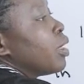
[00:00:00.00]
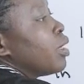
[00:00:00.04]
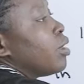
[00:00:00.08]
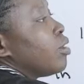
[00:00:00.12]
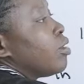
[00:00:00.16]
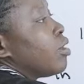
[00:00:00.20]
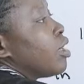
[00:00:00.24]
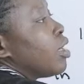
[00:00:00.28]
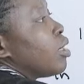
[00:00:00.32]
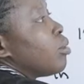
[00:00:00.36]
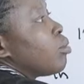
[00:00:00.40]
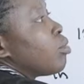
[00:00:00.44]

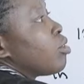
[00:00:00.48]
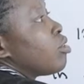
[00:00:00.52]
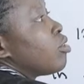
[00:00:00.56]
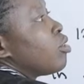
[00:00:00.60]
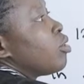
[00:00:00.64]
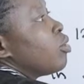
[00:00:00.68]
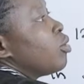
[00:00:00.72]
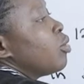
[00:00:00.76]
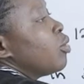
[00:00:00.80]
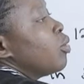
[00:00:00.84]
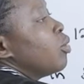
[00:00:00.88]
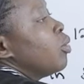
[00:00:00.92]
times
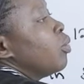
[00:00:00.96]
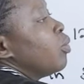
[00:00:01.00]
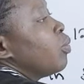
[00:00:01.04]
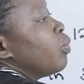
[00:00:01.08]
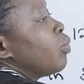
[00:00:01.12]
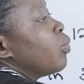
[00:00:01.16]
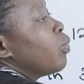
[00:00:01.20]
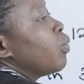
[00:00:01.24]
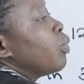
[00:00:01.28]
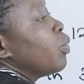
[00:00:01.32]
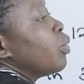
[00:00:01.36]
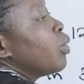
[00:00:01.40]
2
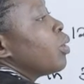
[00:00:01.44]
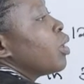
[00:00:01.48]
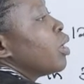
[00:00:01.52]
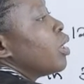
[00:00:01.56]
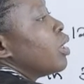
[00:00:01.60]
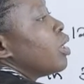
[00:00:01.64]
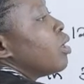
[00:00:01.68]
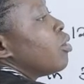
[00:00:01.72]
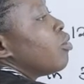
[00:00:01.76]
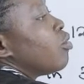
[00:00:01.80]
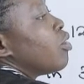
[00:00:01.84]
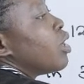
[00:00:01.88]

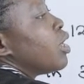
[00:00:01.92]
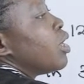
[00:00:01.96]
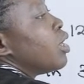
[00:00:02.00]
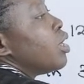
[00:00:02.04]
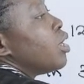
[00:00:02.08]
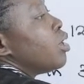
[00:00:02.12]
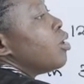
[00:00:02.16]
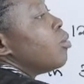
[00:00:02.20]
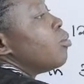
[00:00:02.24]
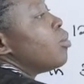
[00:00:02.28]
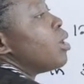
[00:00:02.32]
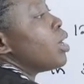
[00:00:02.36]

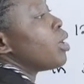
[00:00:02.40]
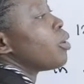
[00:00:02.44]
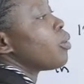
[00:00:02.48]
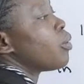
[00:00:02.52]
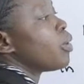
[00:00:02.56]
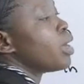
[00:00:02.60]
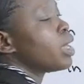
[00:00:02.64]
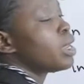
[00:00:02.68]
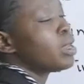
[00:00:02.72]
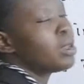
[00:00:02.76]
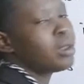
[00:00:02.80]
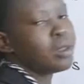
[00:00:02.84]
divided by
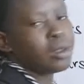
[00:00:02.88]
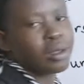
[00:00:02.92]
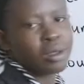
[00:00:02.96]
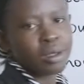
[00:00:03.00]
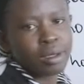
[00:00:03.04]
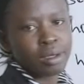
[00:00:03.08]
1,